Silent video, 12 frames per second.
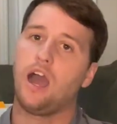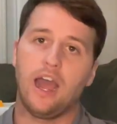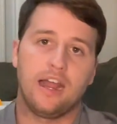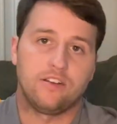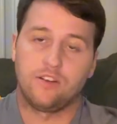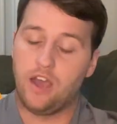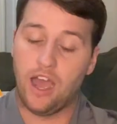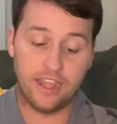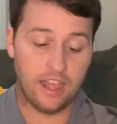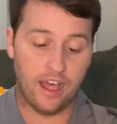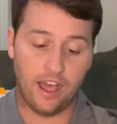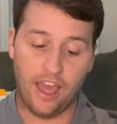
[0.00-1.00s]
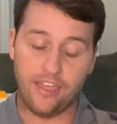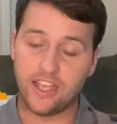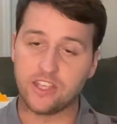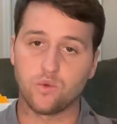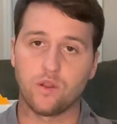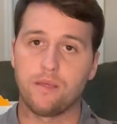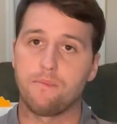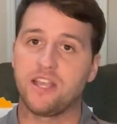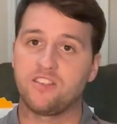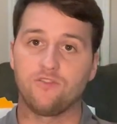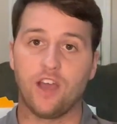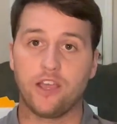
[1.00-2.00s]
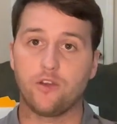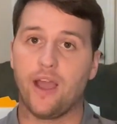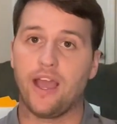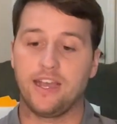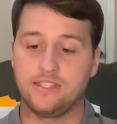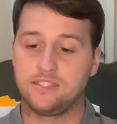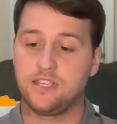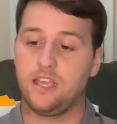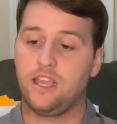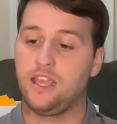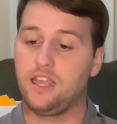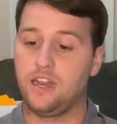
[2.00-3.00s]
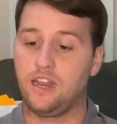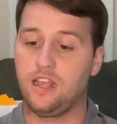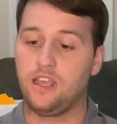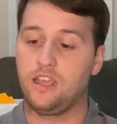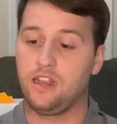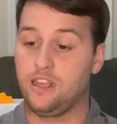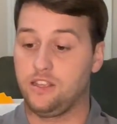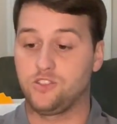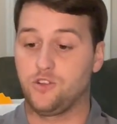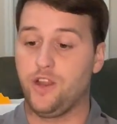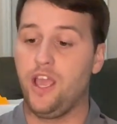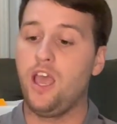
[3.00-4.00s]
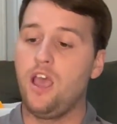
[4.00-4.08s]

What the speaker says: I don't know, I think it's one of the best value adds in history.